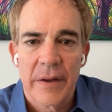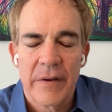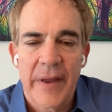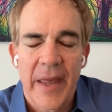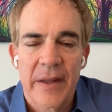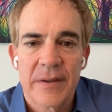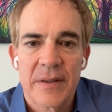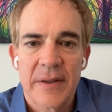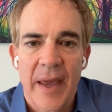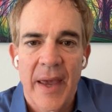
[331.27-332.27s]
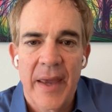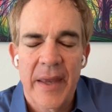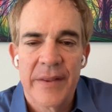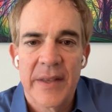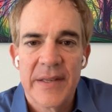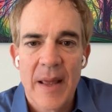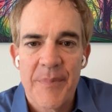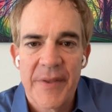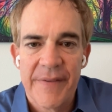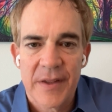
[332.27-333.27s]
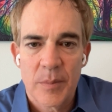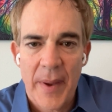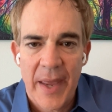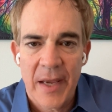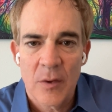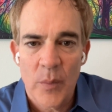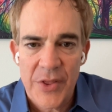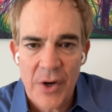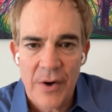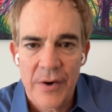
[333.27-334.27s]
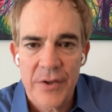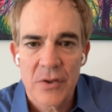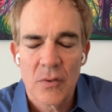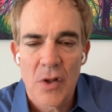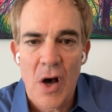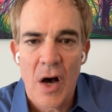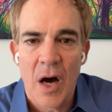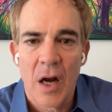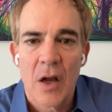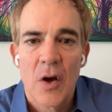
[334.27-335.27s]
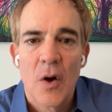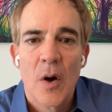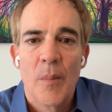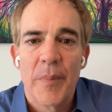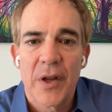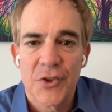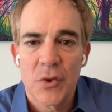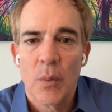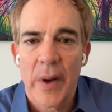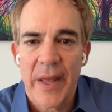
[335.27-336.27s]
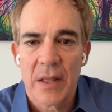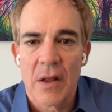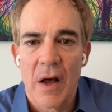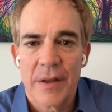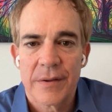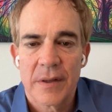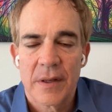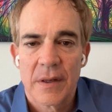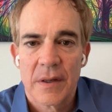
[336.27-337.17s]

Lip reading: You can't stay in the depth of this pain with her too long because you will get lost.